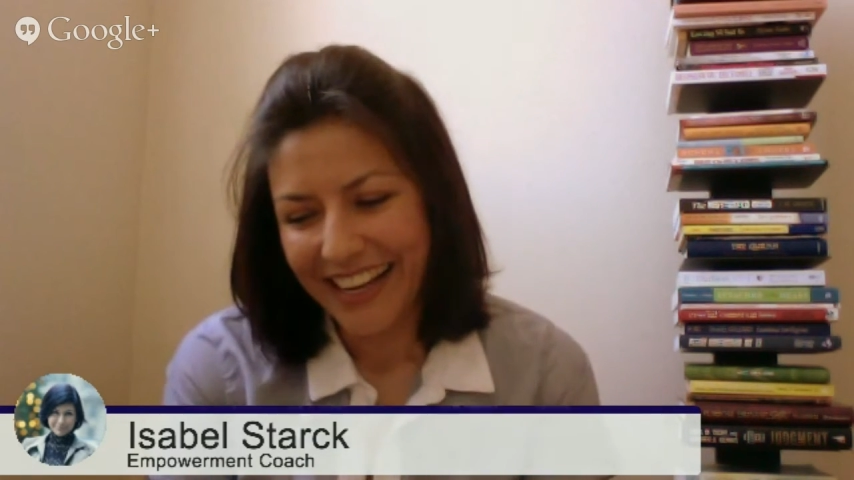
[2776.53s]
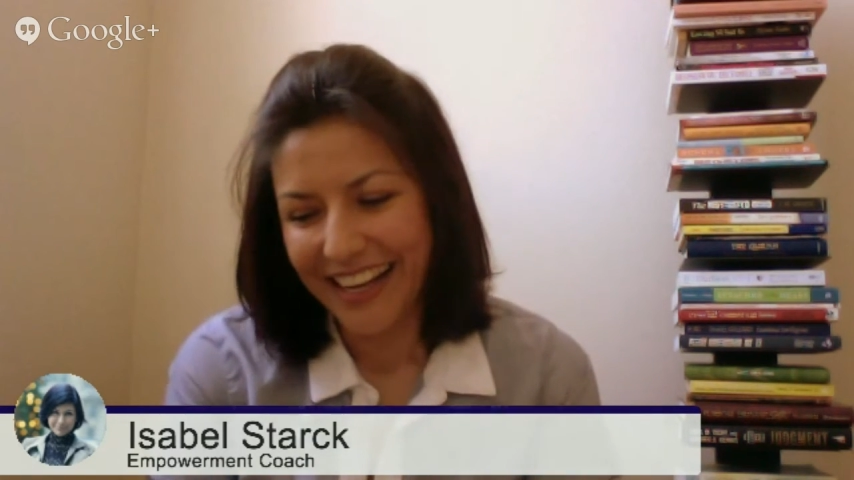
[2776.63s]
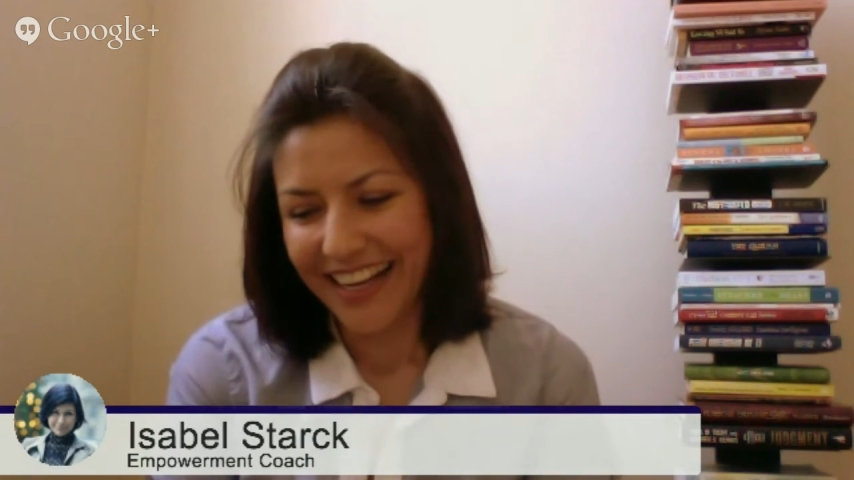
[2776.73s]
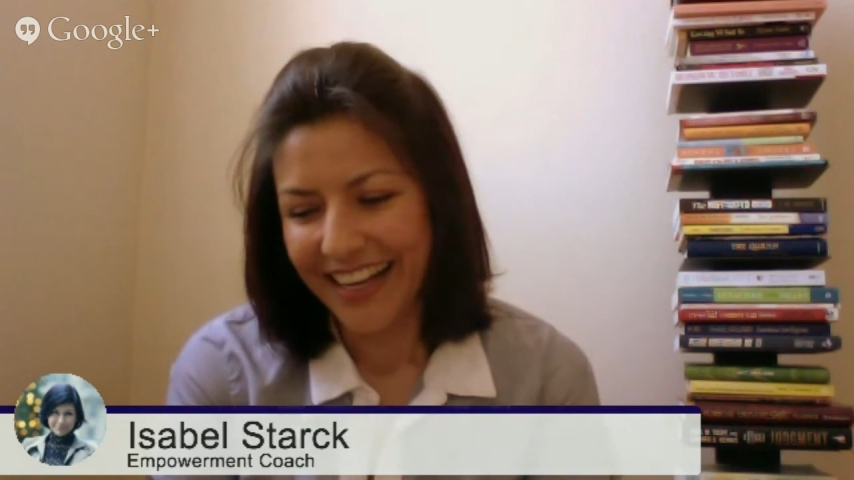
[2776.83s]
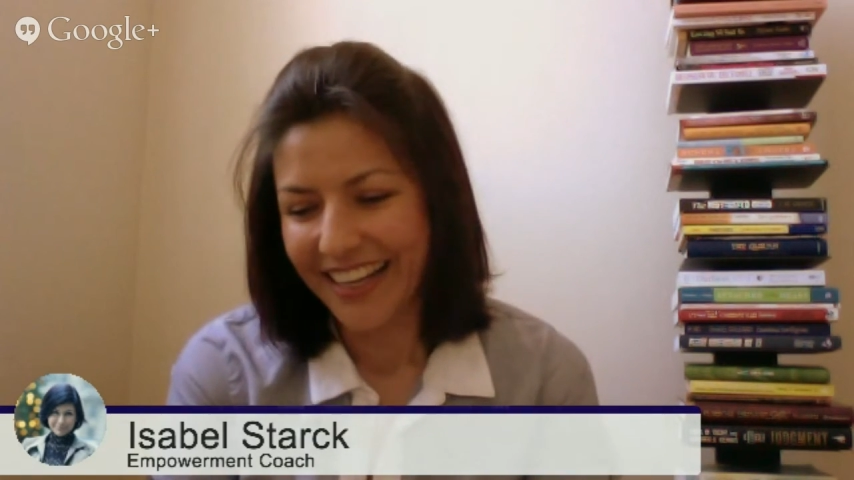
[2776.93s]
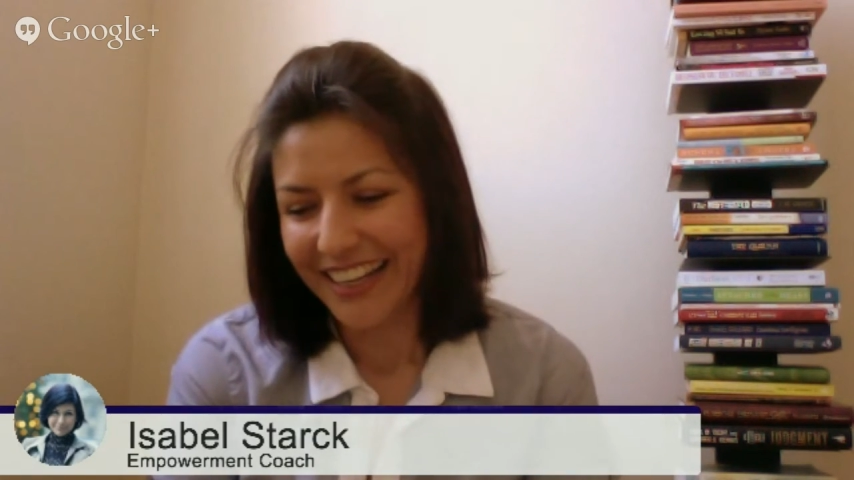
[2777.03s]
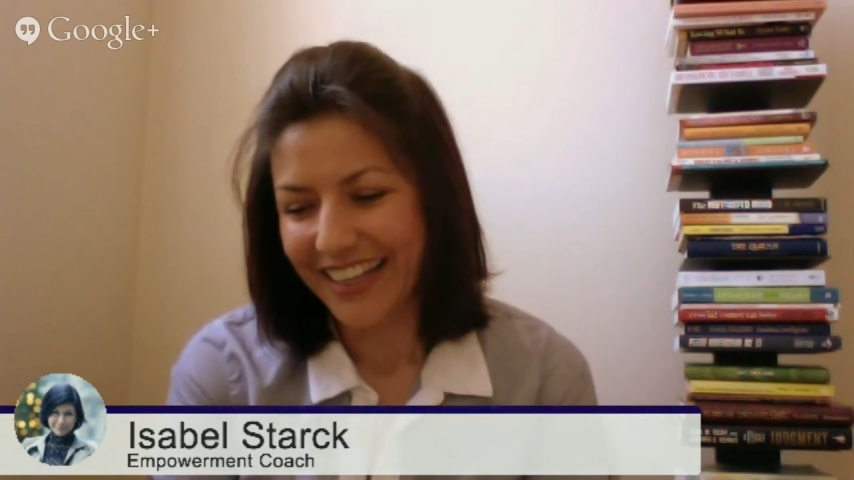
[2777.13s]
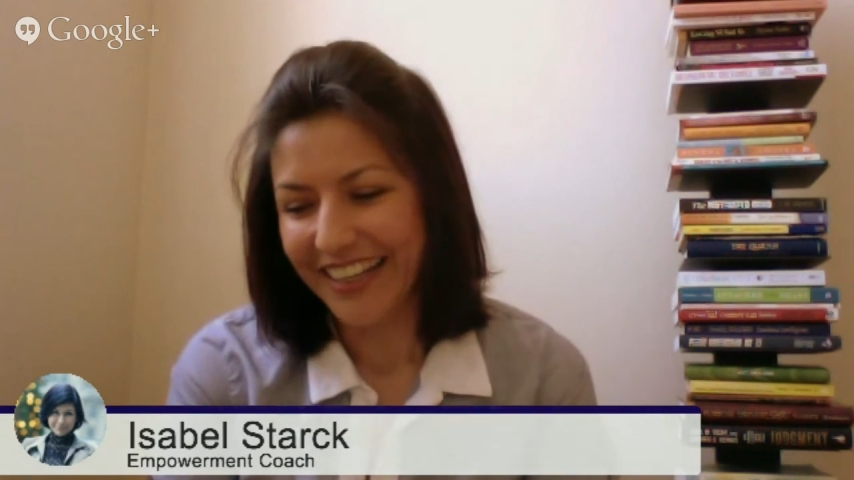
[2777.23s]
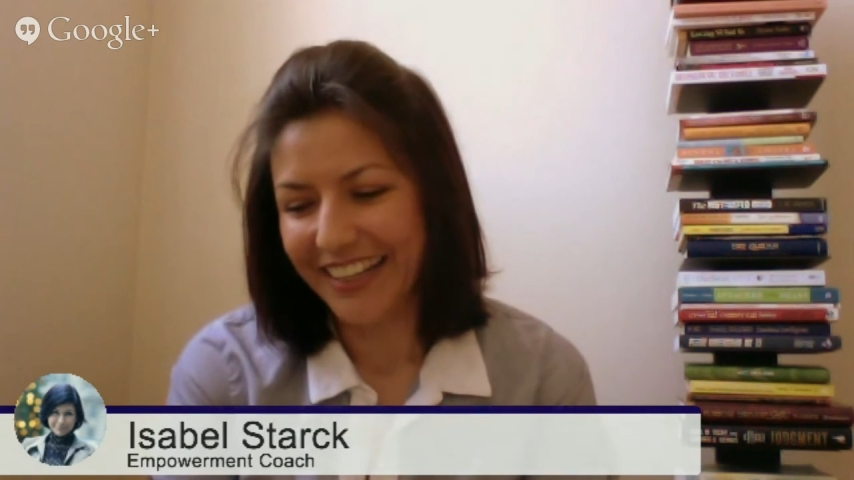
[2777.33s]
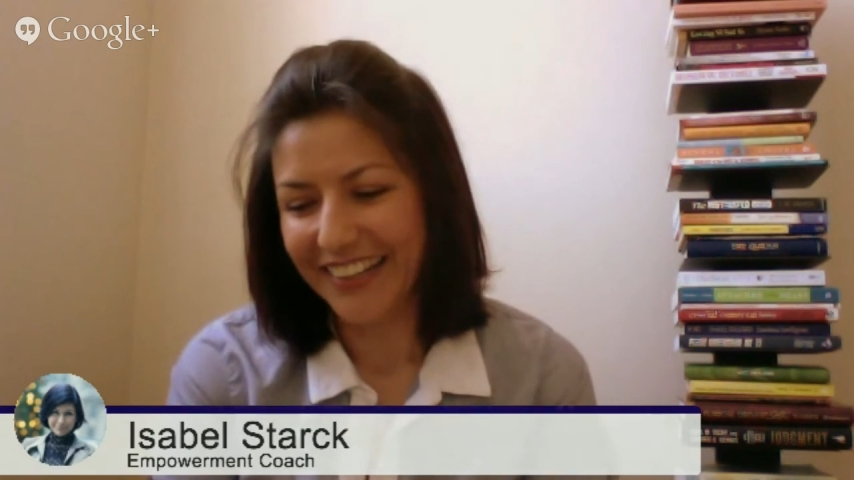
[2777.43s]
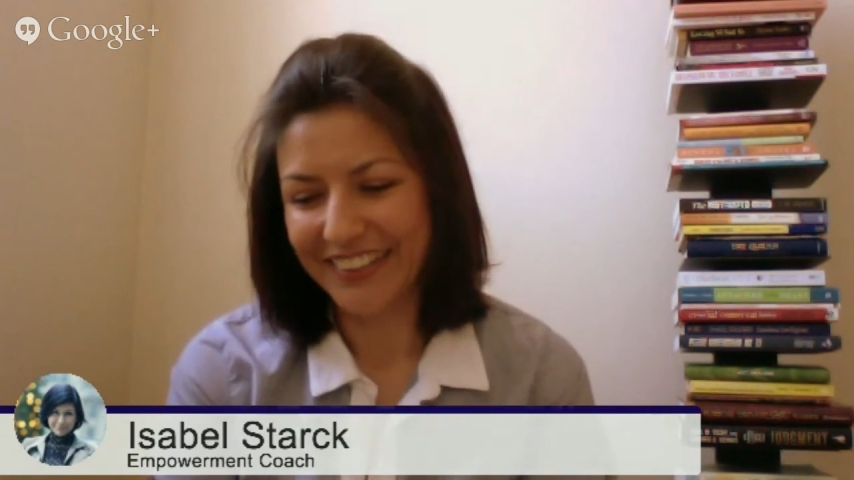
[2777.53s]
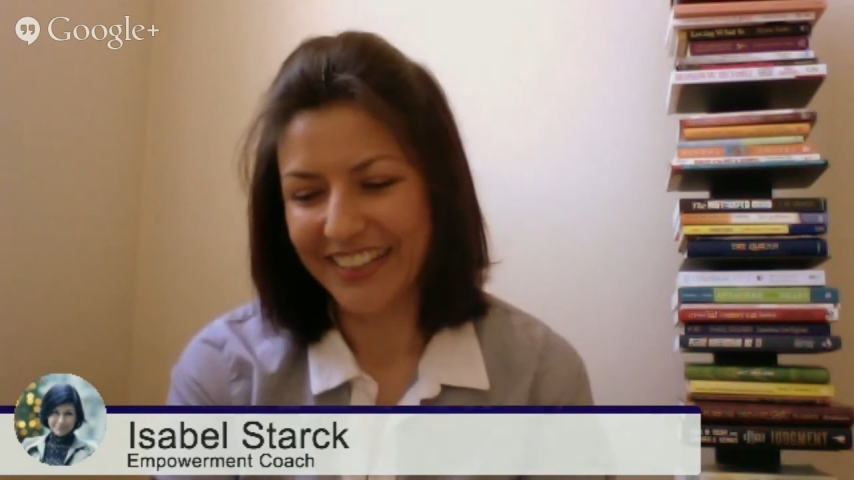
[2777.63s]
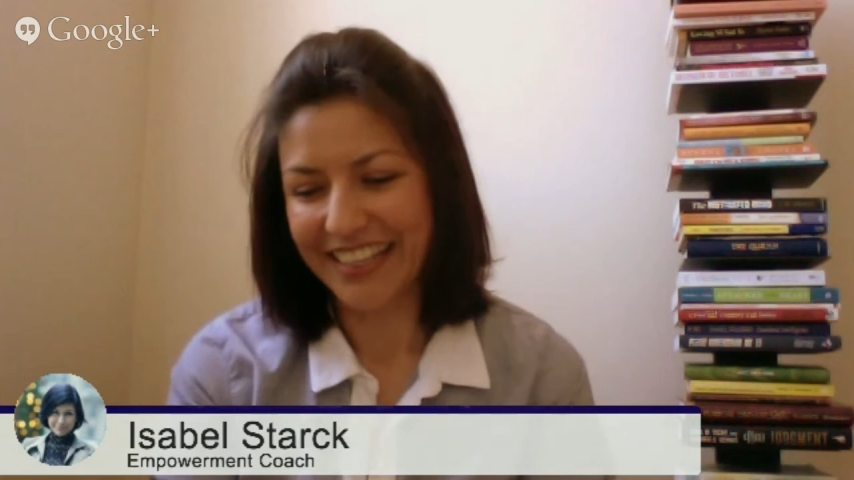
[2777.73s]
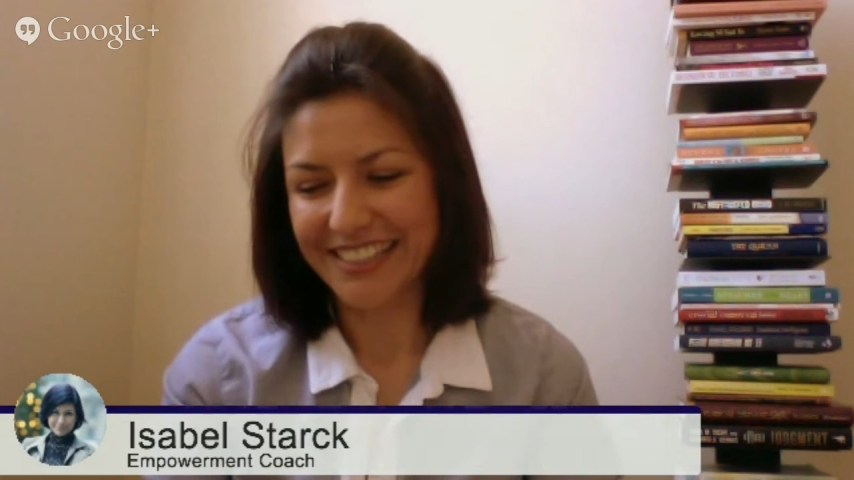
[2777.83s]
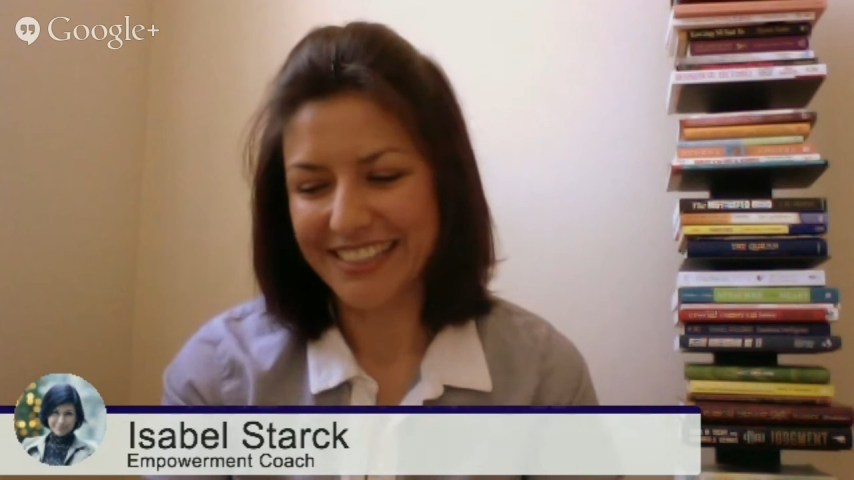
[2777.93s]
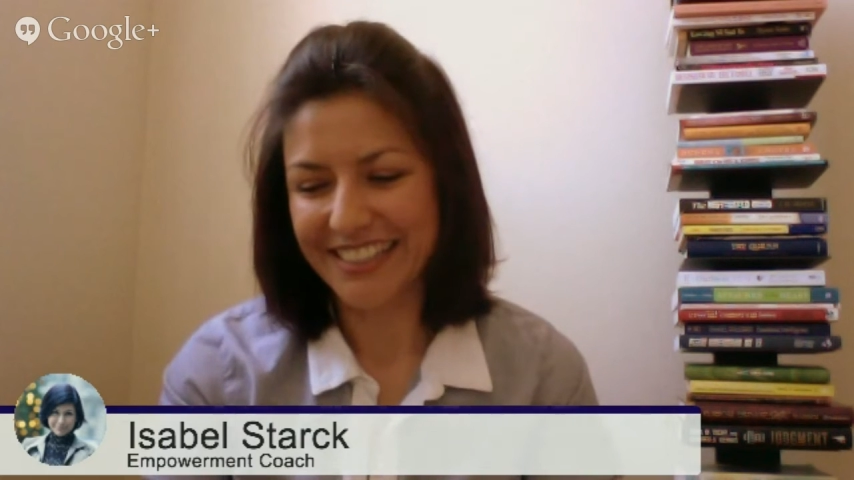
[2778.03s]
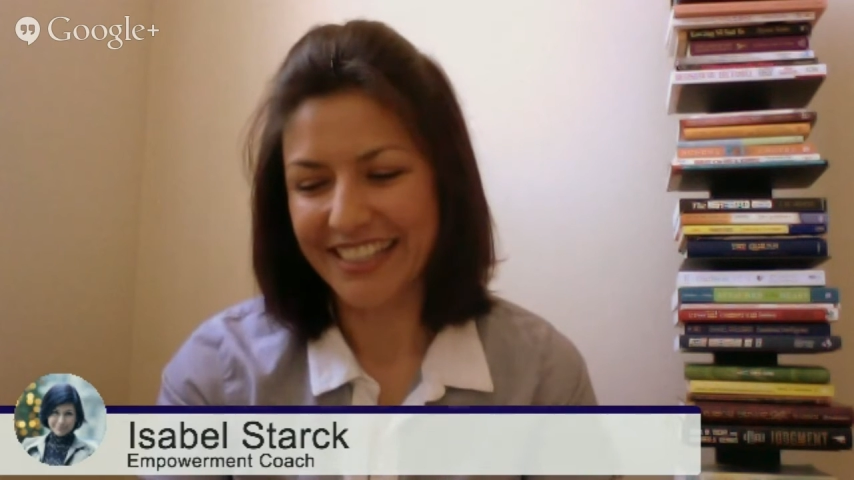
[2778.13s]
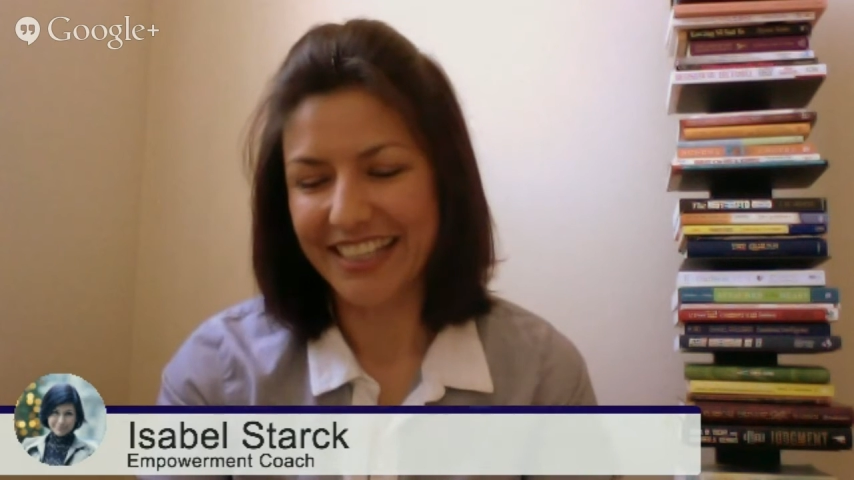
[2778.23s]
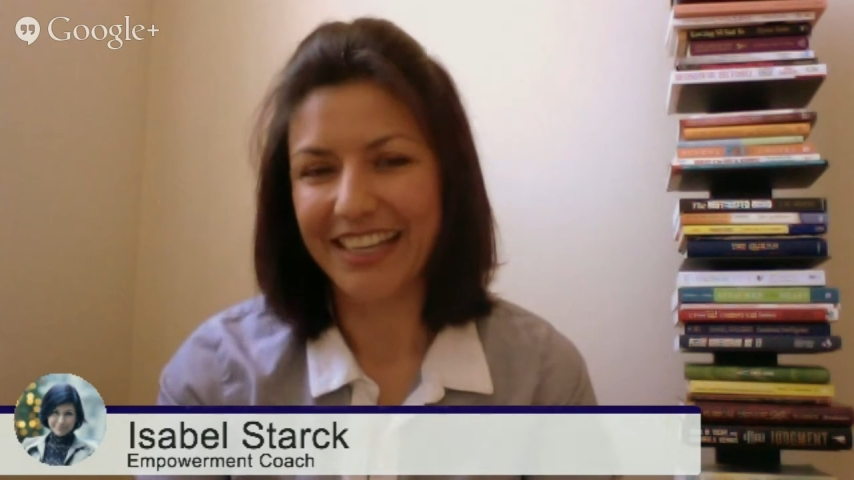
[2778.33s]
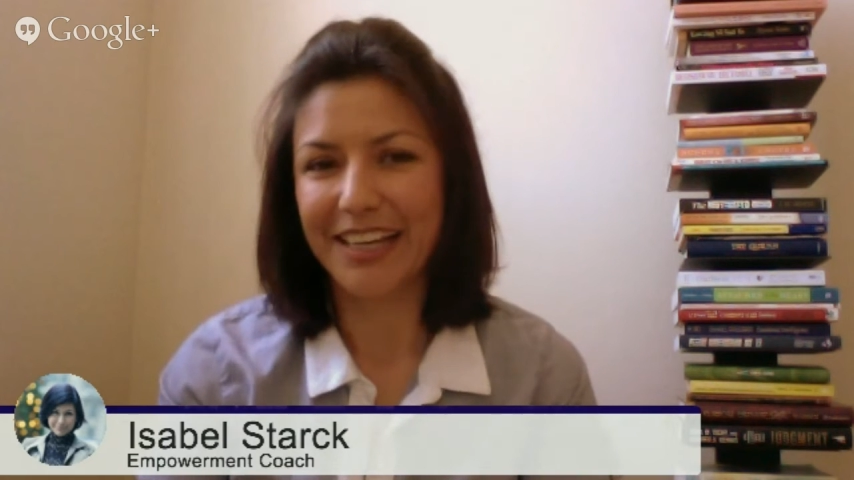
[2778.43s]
Let's see.